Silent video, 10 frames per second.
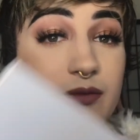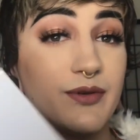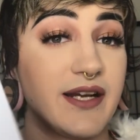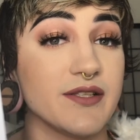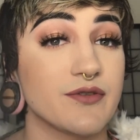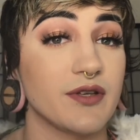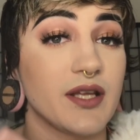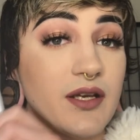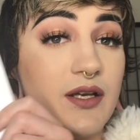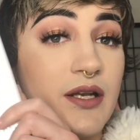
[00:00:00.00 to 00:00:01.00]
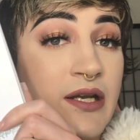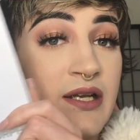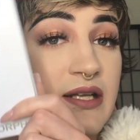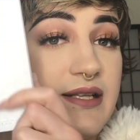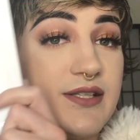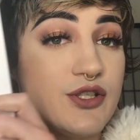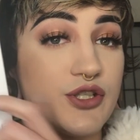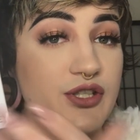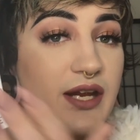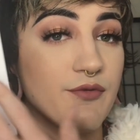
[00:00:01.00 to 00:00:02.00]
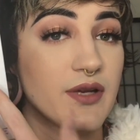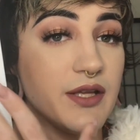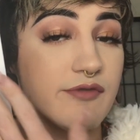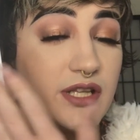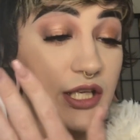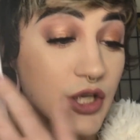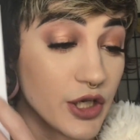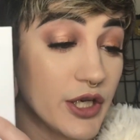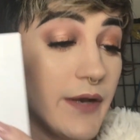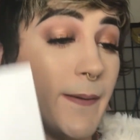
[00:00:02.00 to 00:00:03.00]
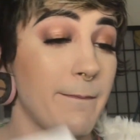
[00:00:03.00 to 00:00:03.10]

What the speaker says: The price is really good. This is just a really good